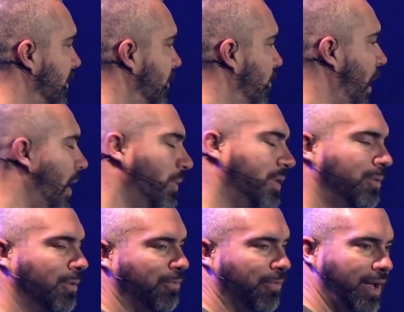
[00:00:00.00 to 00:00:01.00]
Why were
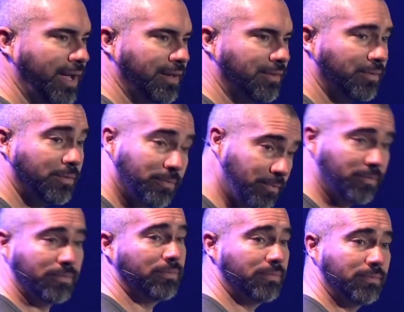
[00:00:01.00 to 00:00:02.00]
you afraid? Mm.
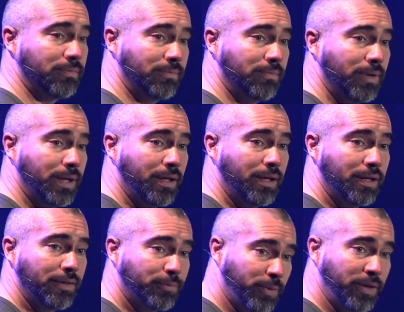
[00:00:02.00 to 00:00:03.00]

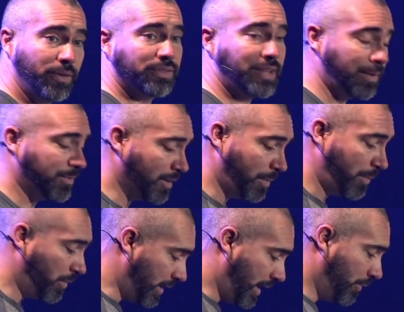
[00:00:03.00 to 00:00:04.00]
This is one of those times in the
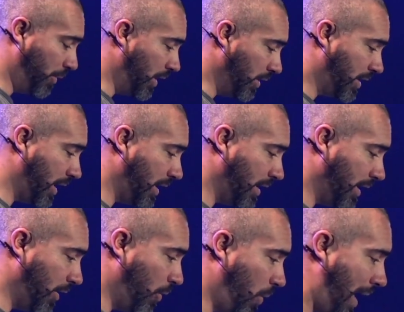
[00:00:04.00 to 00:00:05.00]
Bible again where I look at it and I
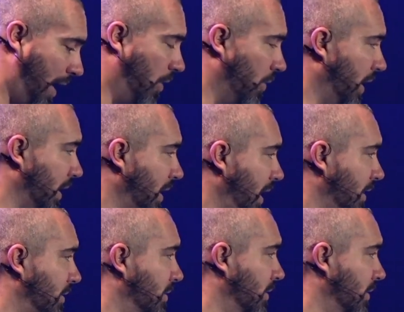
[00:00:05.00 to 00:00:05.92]
go, wow, like that.